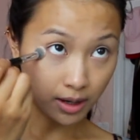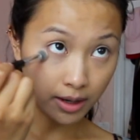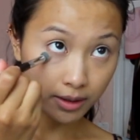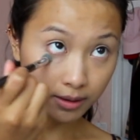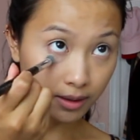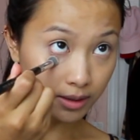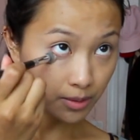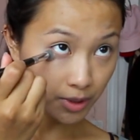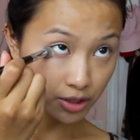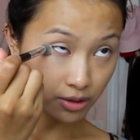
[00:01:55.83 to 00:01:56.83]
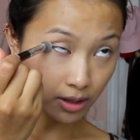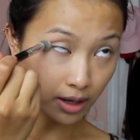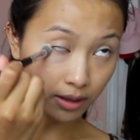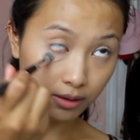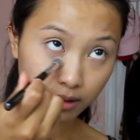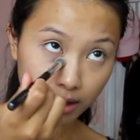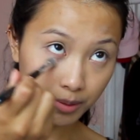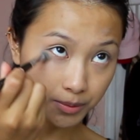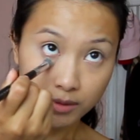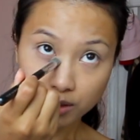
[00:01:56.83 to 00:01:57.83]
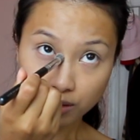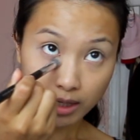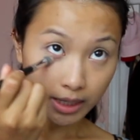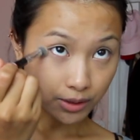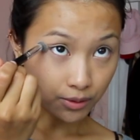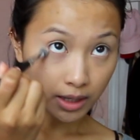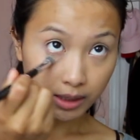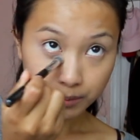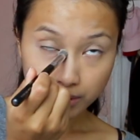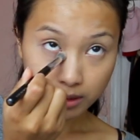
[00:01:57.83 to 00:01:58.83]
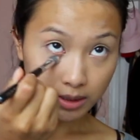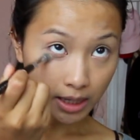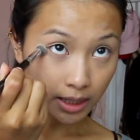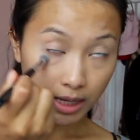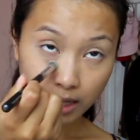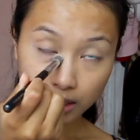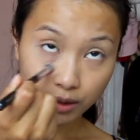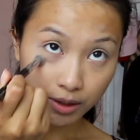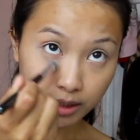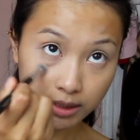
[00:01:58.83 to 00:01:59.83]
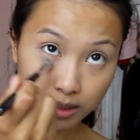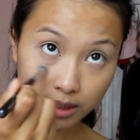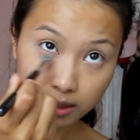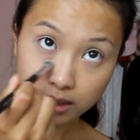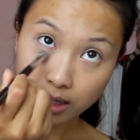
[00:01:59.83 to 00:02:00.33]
I like to make sure that I look up so that I don't end up setting any creases,